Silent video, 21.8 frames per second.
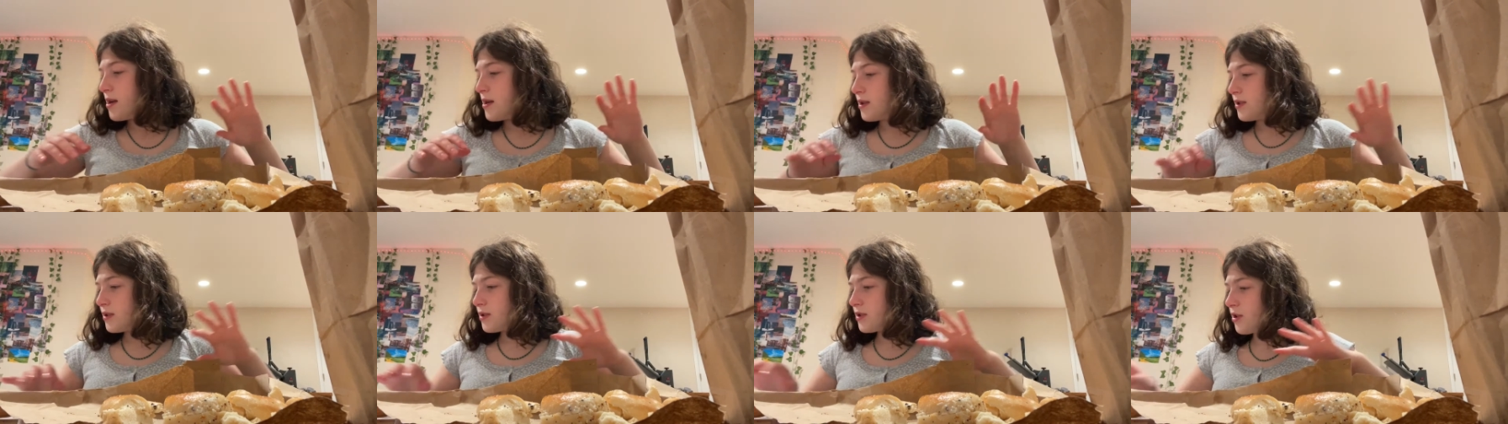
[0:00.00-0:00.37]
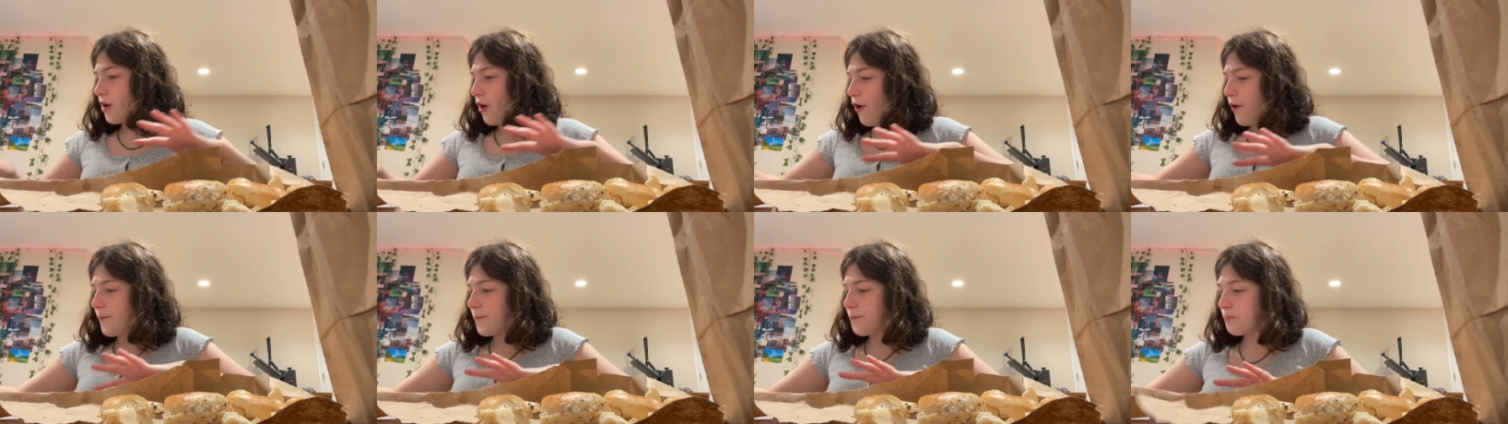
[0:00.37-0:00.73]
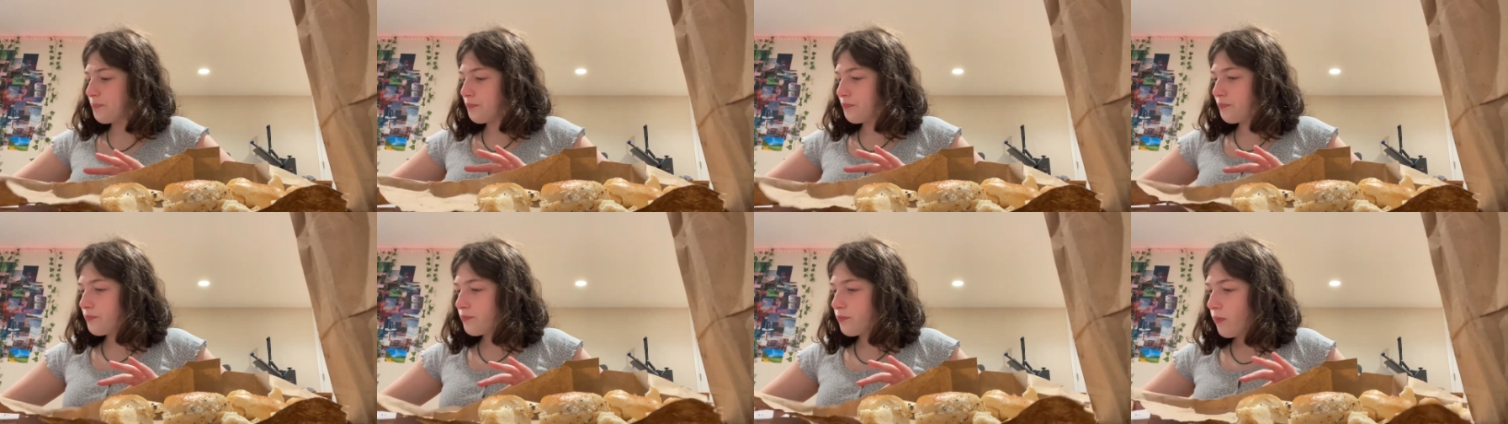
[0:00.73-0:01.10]
So
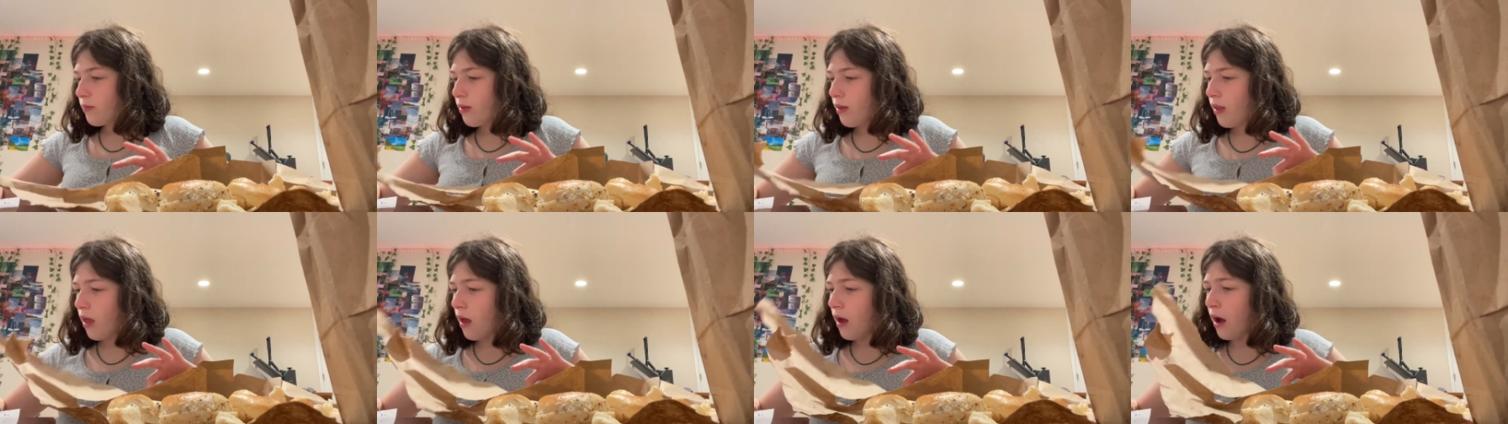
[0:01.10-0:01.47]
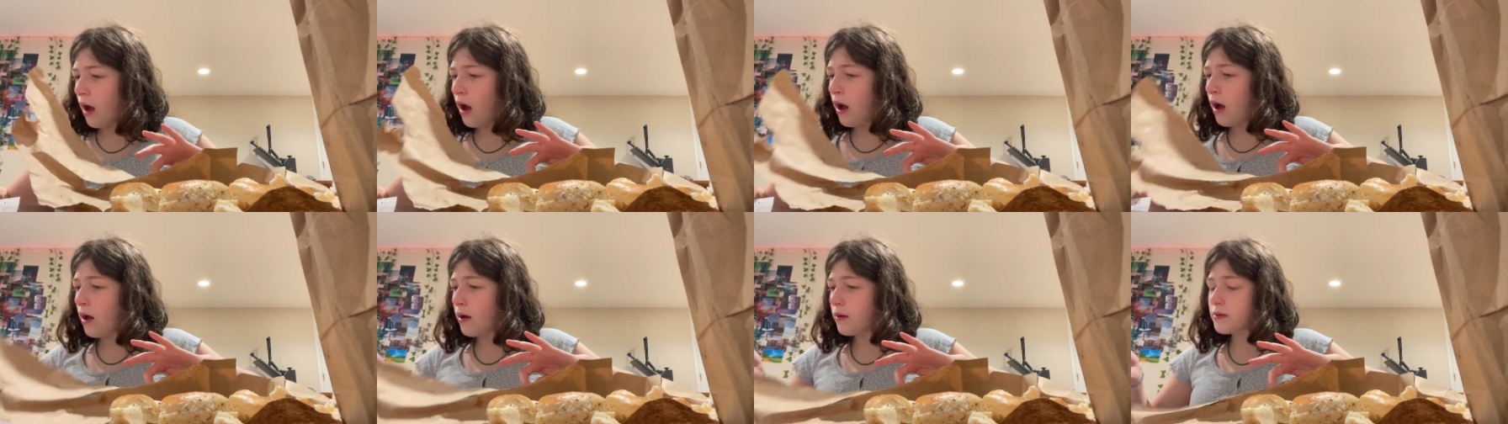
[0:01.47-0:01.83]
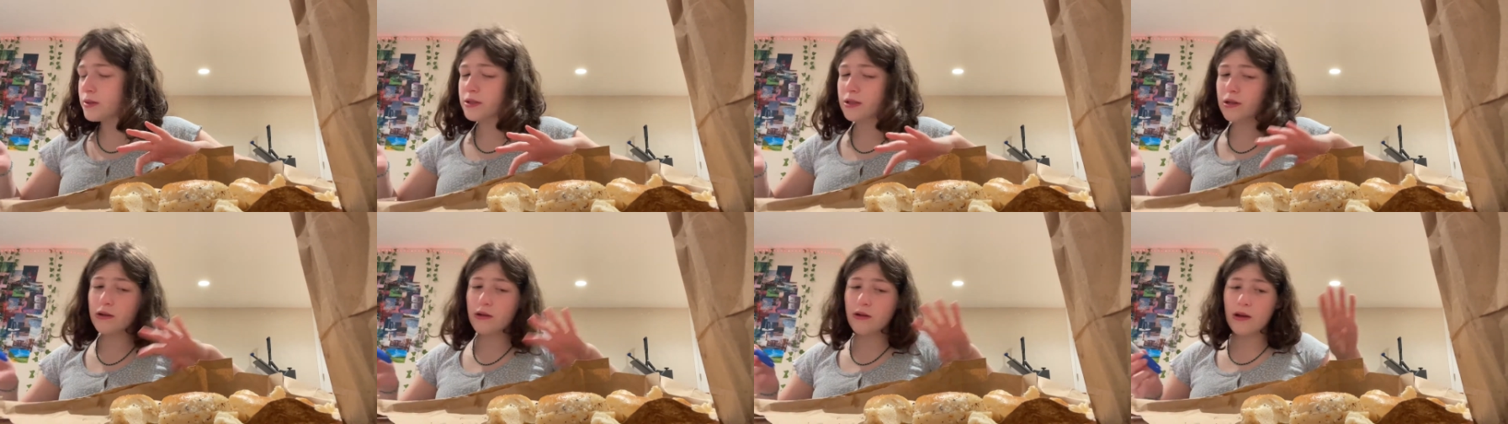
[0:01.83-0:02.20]

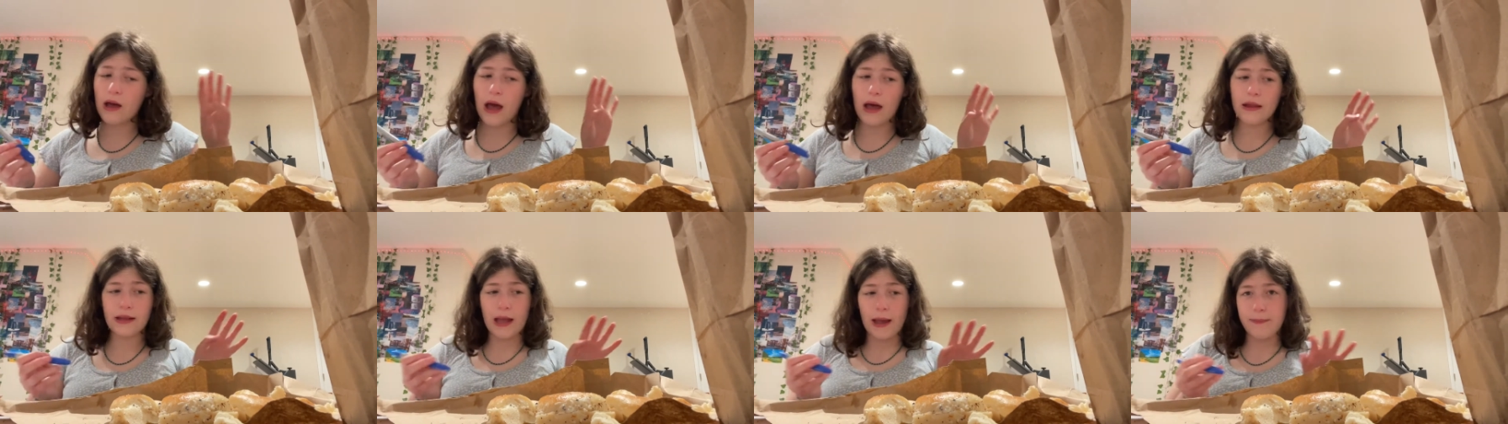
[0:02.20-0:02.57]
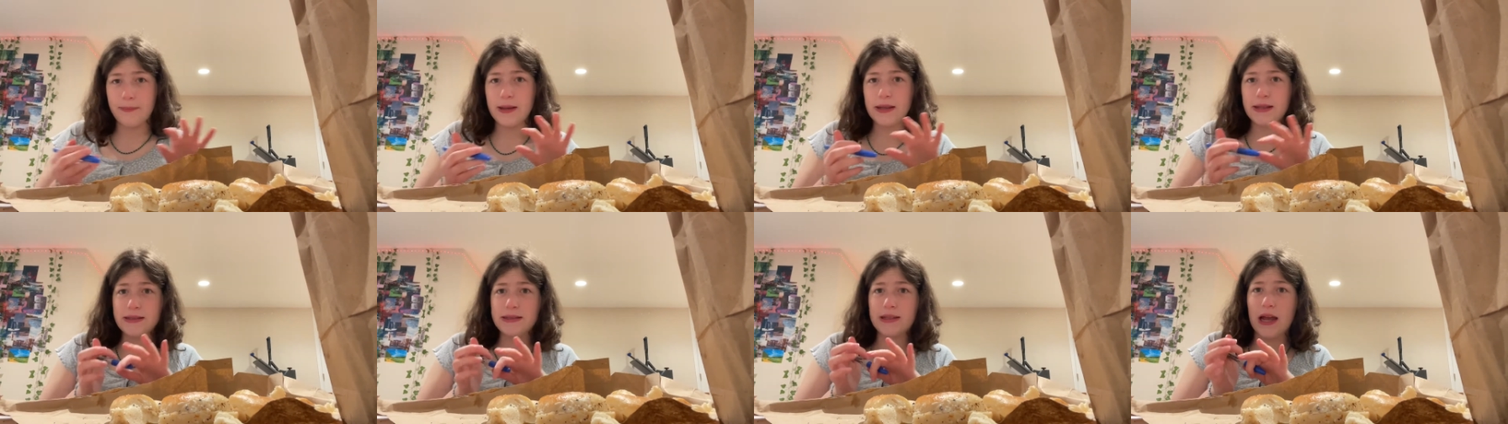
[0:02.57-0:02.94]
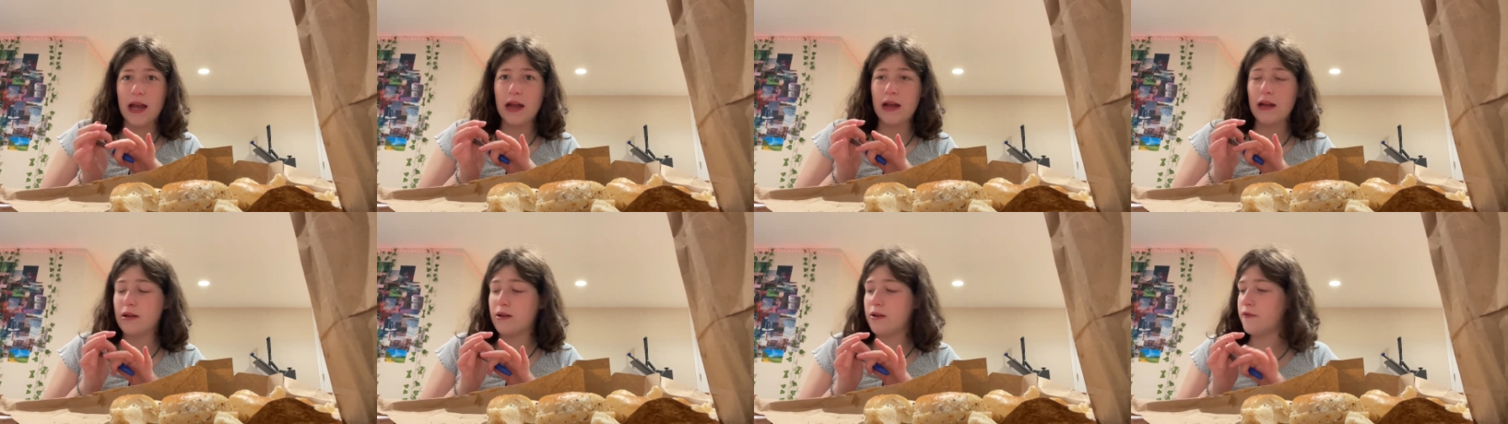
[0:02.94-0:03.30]
that being
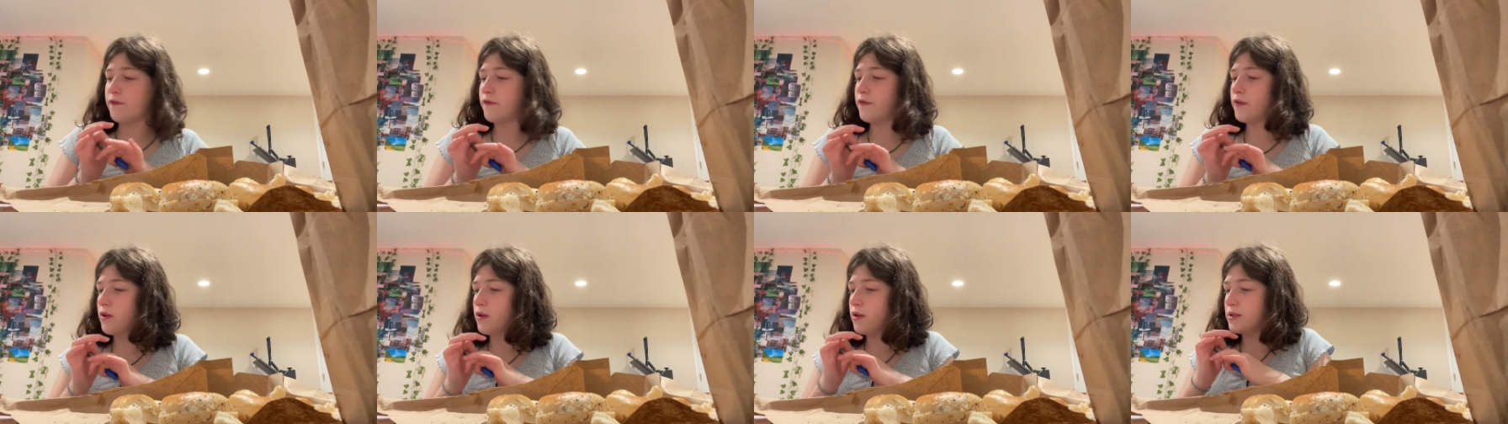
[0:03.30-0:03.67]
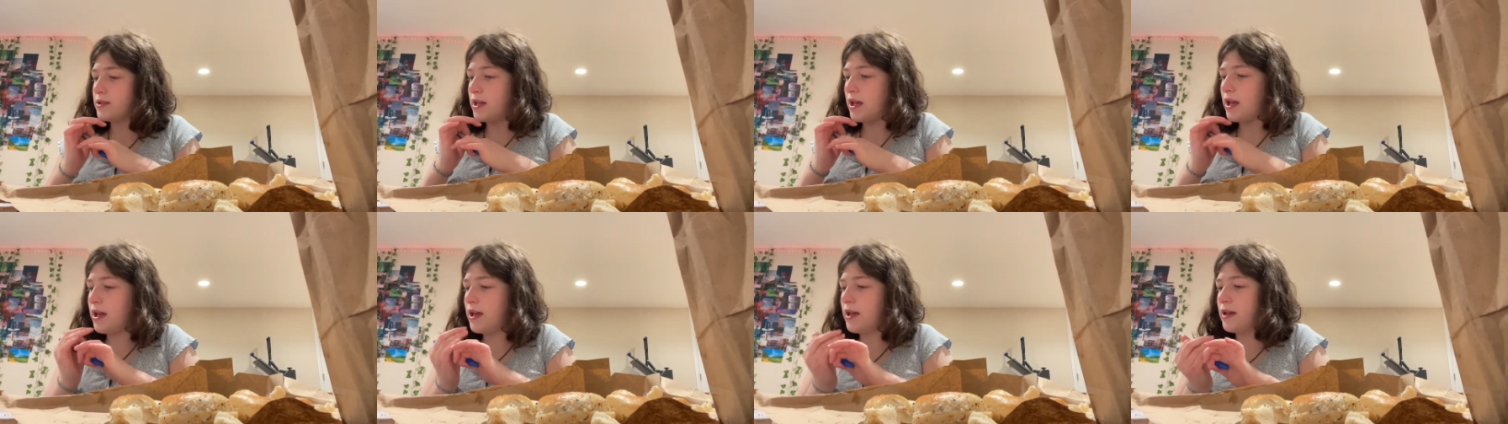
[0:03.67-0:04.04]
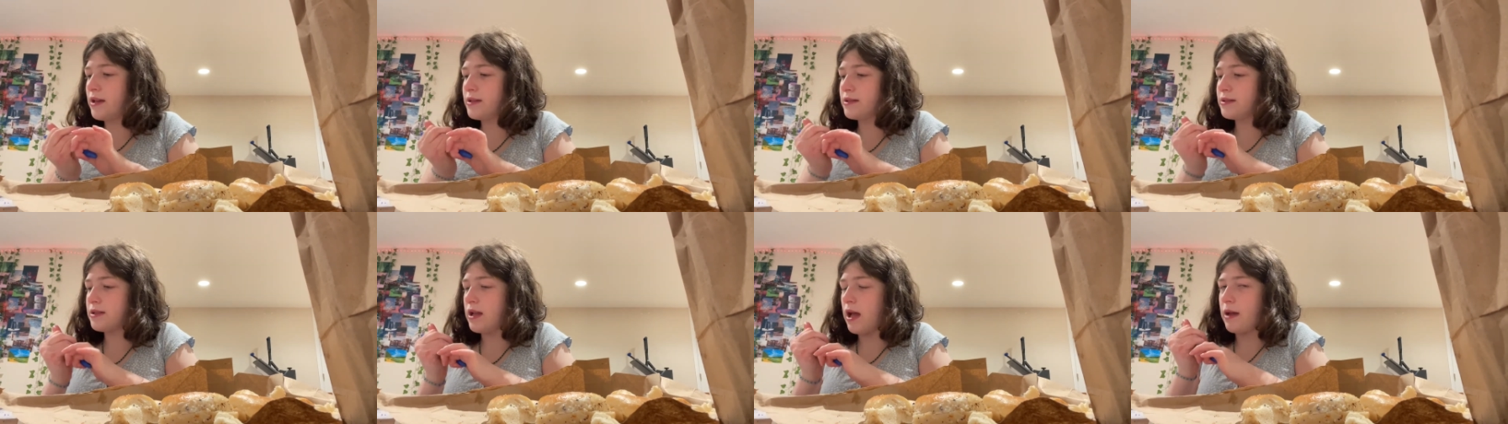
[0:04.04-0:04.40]
said, for taste,